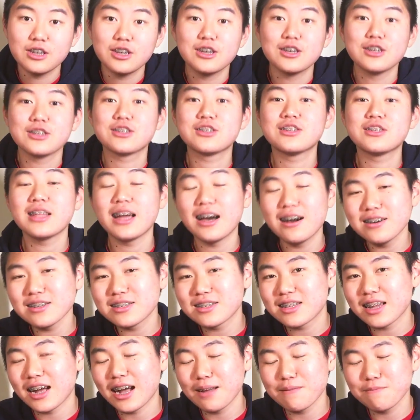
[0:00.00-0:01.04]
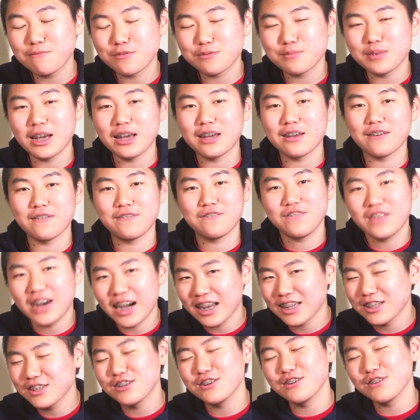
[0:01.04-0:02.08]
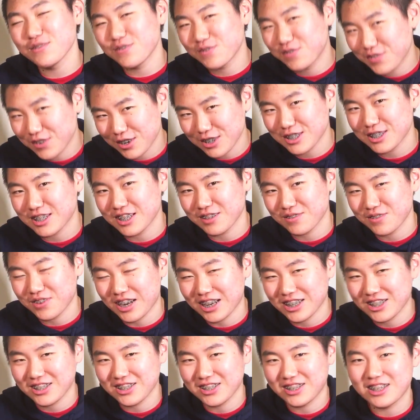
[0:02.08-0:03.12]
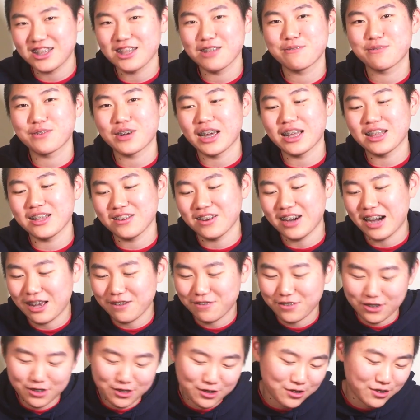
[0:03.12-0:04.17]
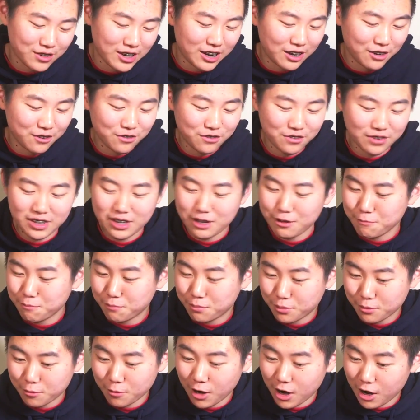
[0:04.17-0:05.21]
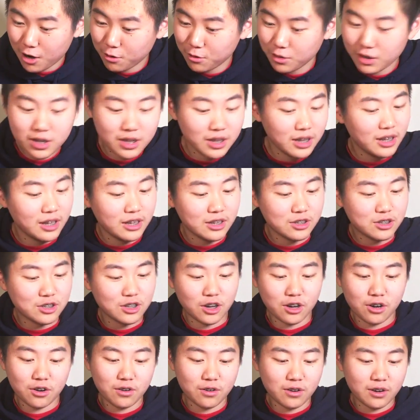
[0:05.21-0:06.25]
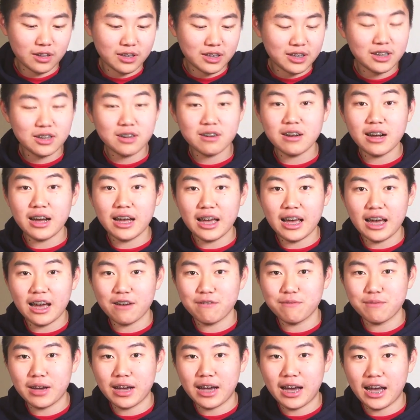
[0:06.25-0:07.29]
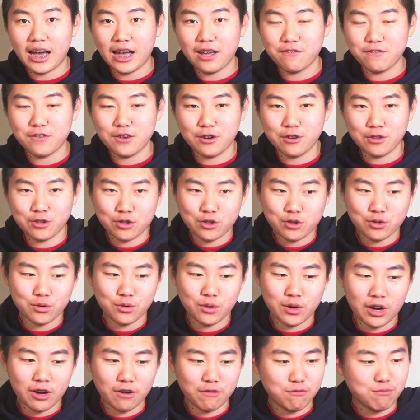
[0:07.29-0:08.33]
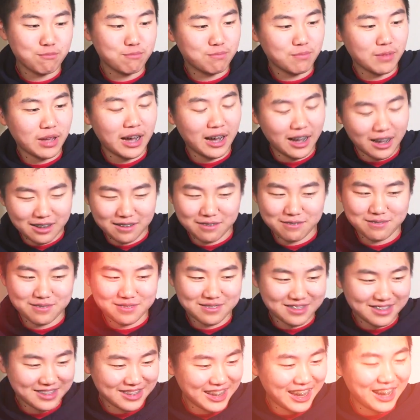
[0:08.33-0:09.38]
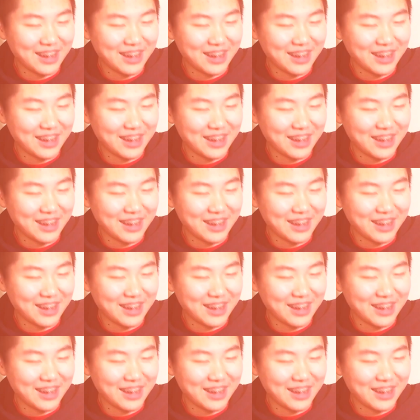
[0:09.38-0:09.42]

So now it's time for my final first impressions to the brand new iPhone 12 Pro. So here I have my iPhone 12, I